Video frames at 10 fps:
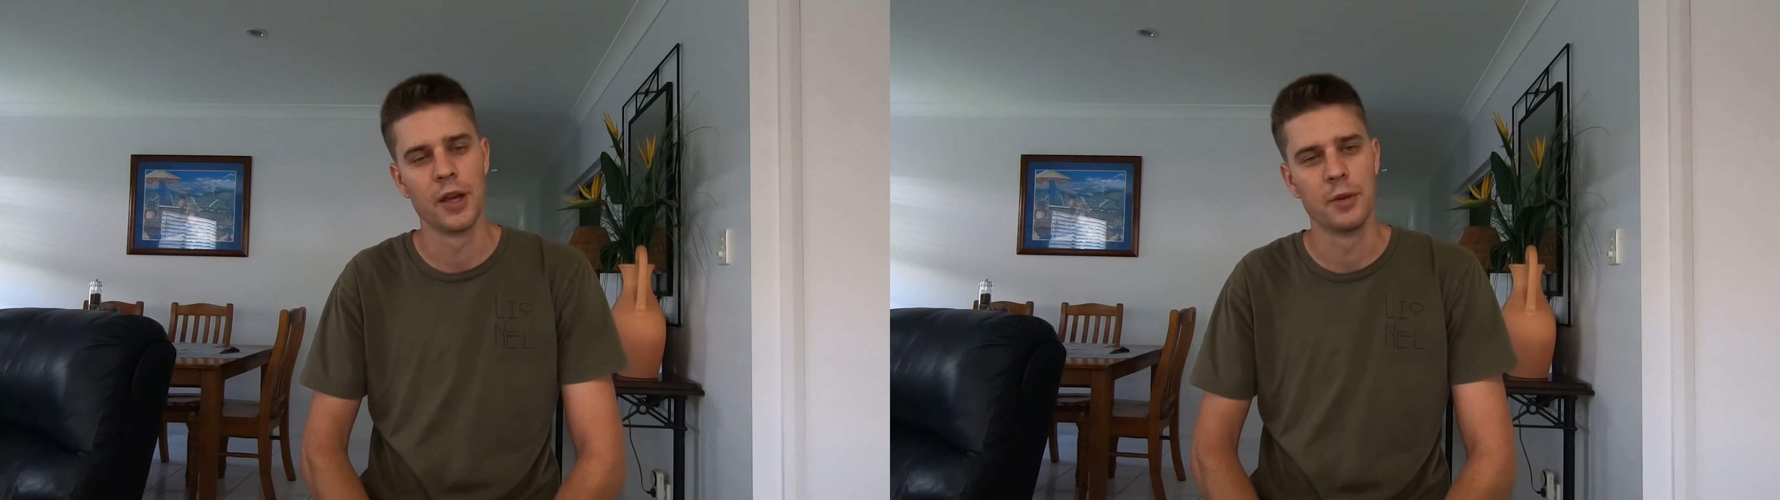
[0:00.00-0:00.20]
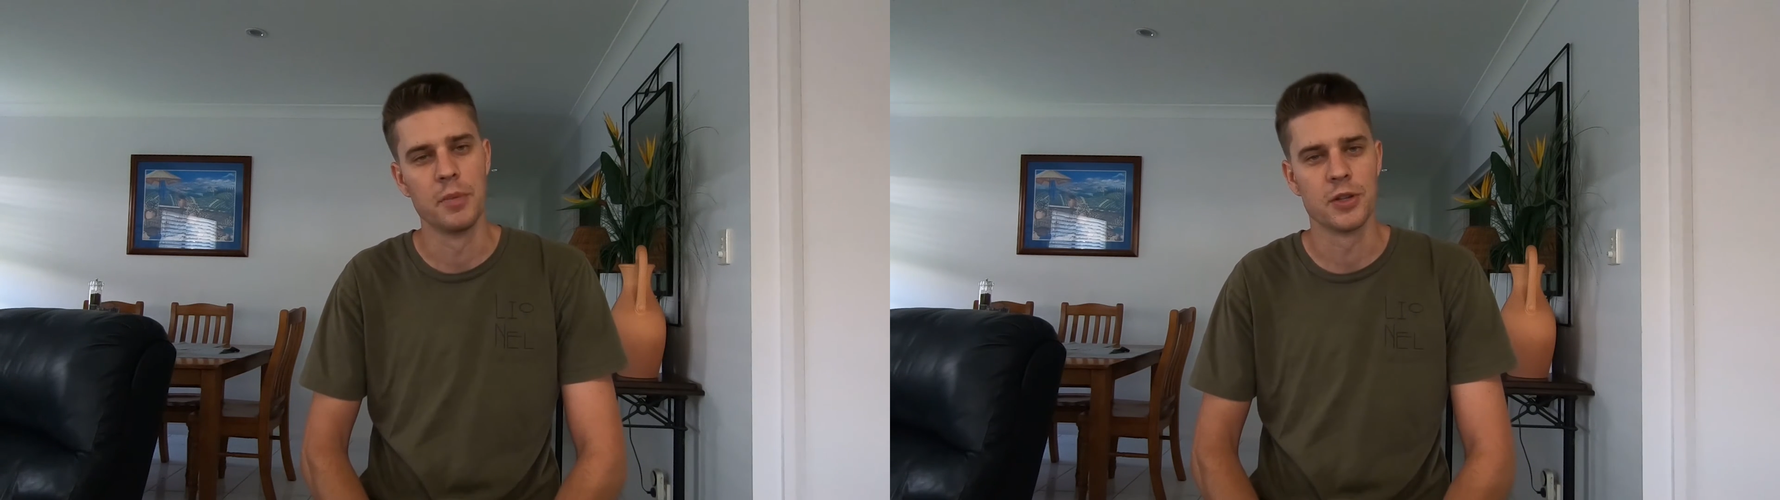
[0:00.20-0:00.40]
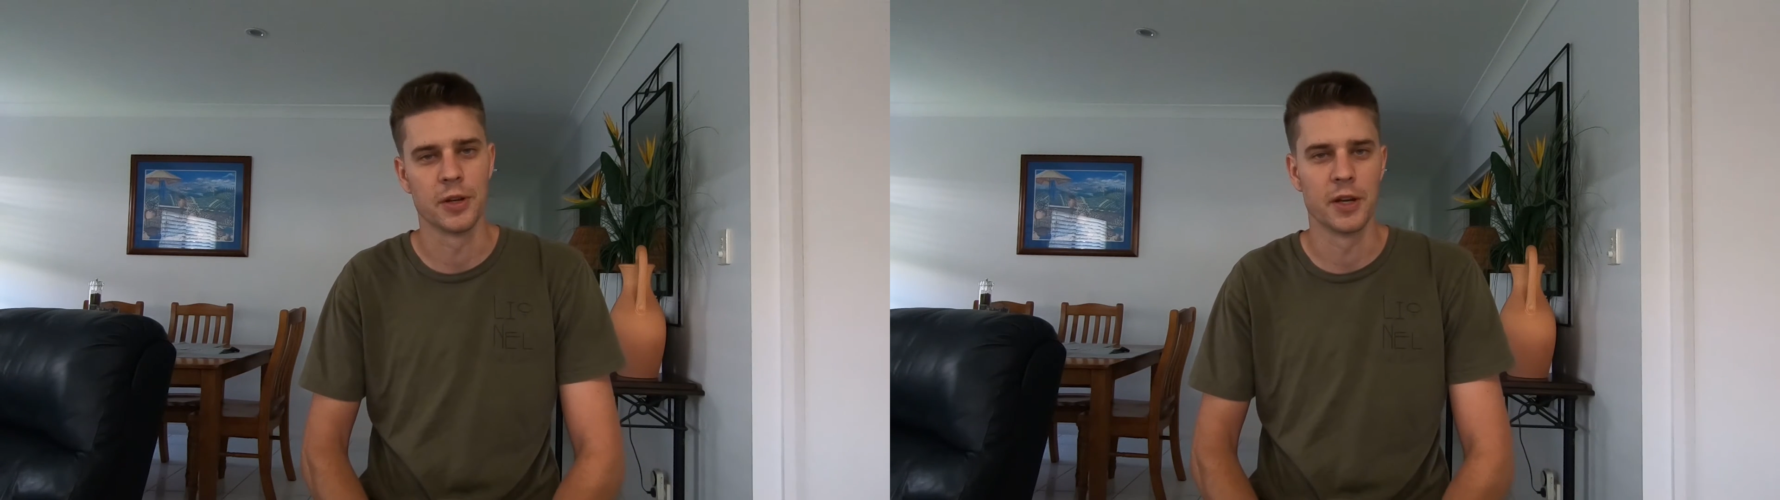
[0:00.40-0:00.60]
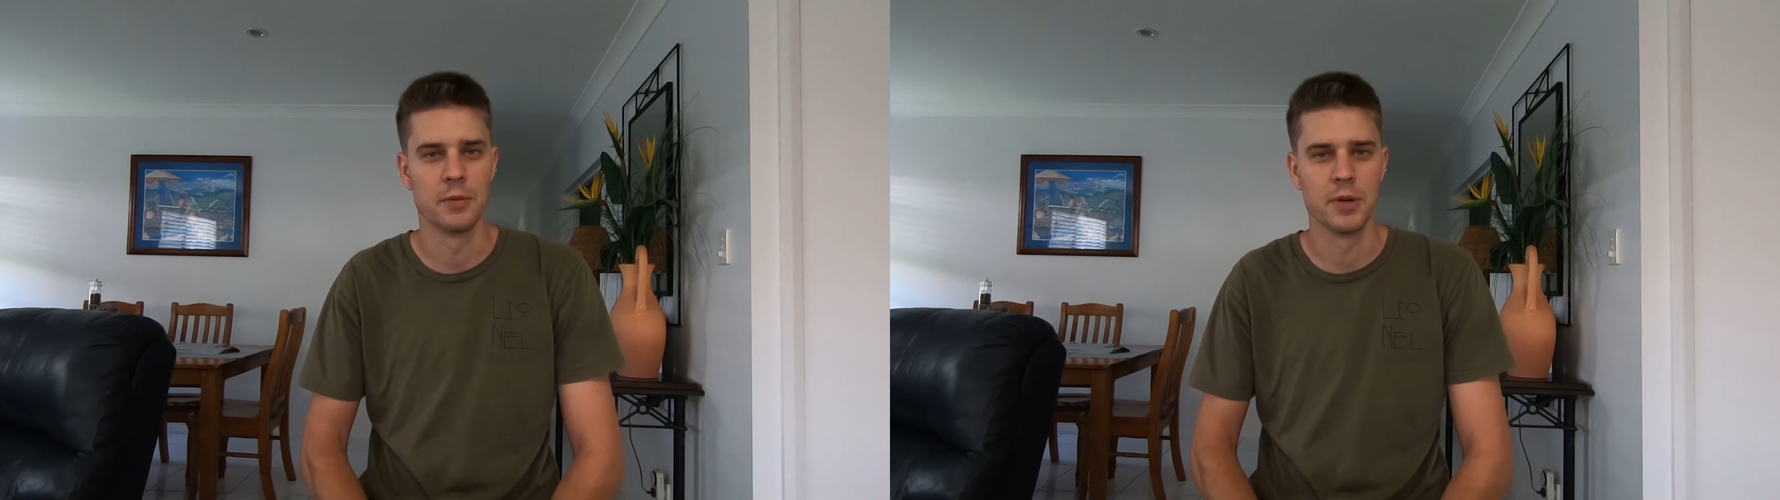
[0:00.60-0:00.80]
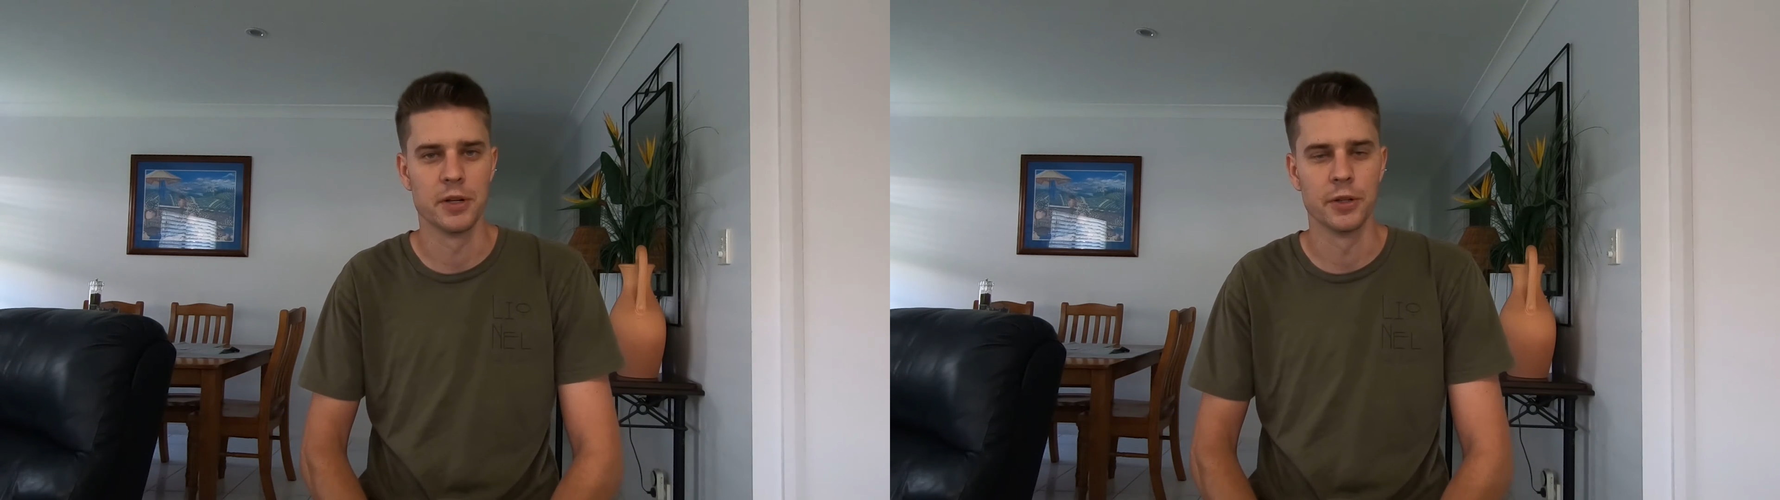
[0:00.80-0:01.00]
metric
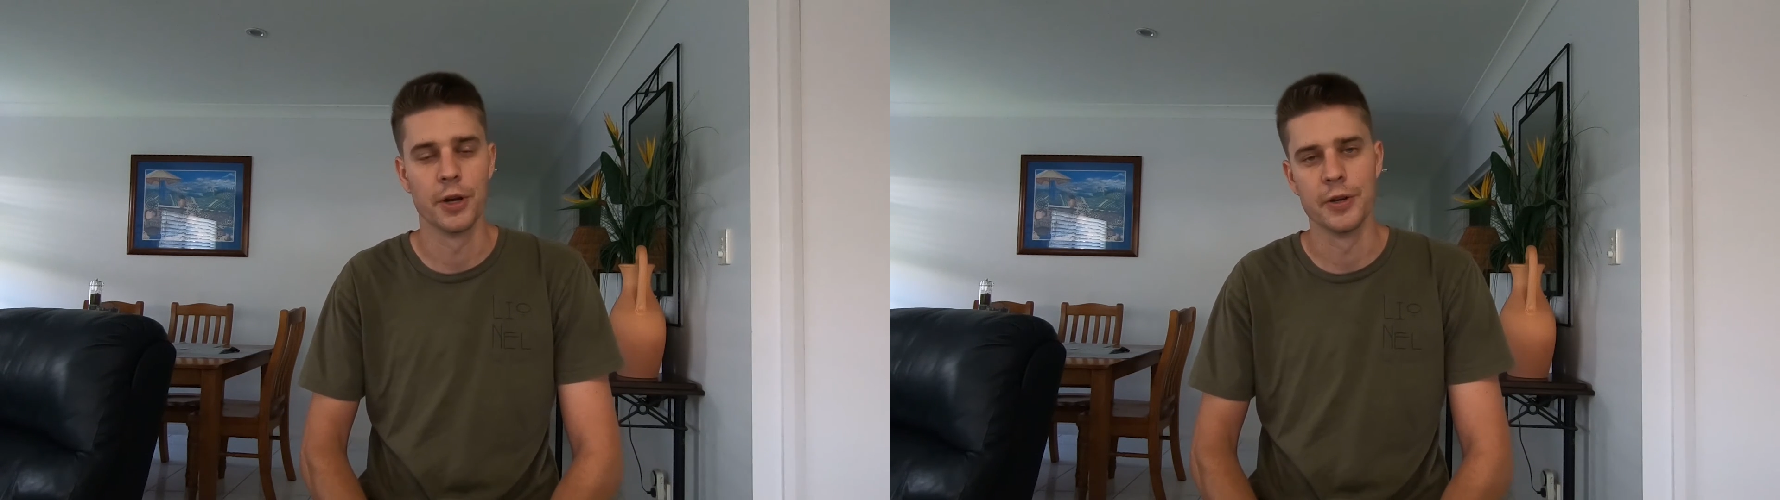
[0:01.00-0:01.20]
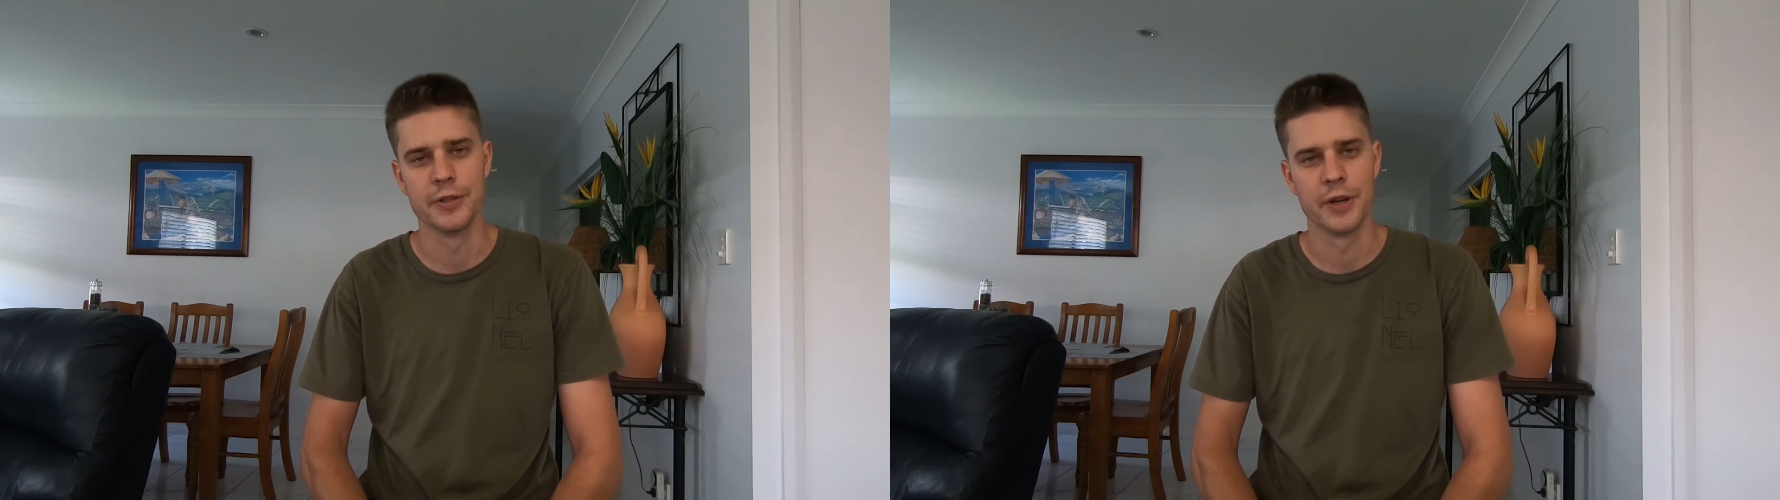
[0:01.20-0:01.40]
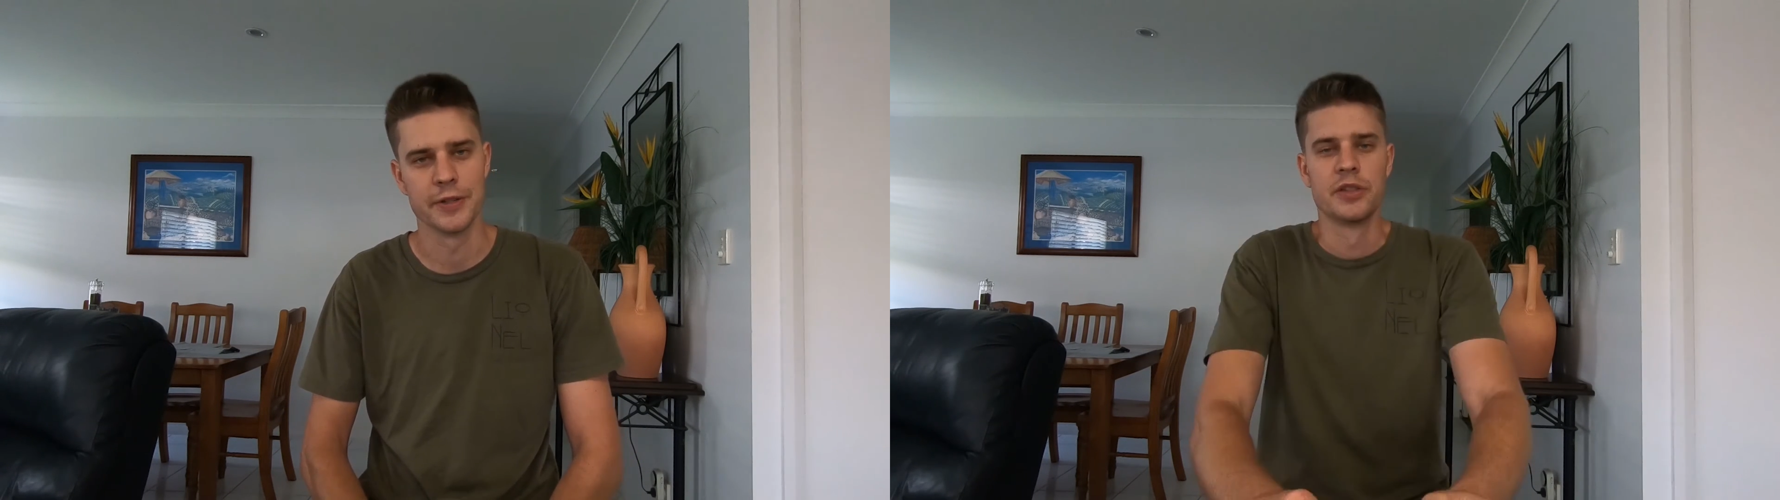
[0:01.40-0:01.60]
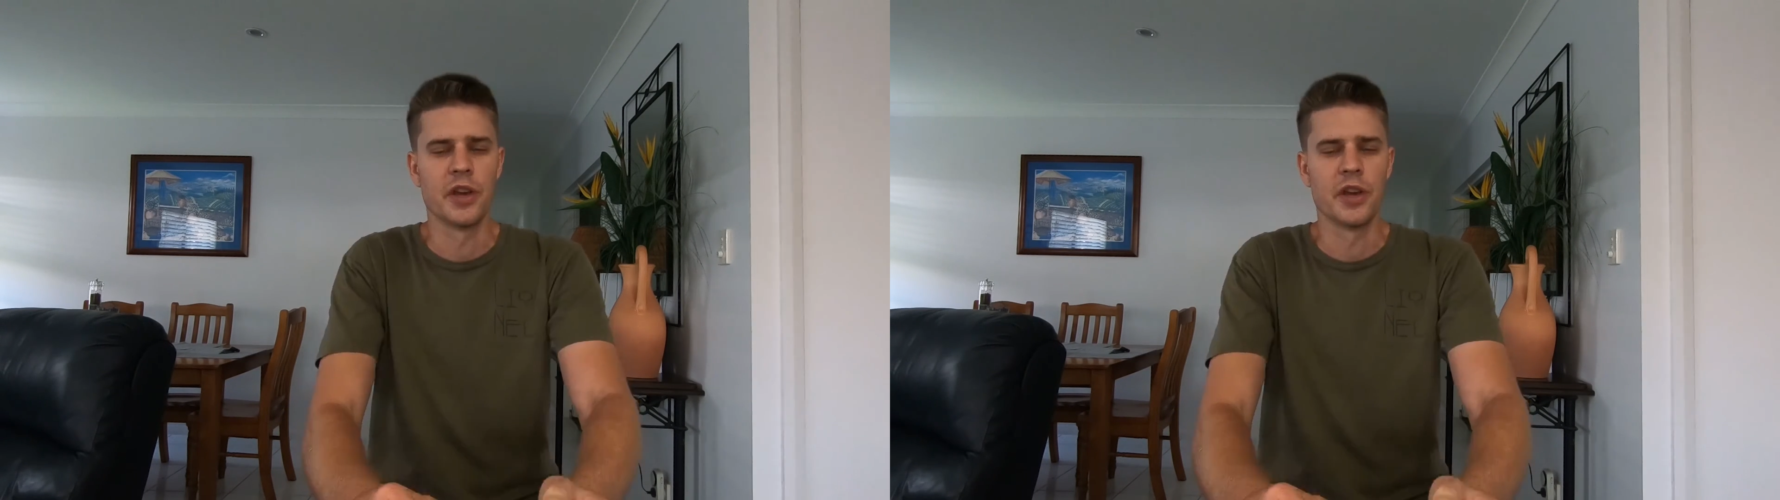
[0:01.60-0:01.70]
and imperial hose sizes.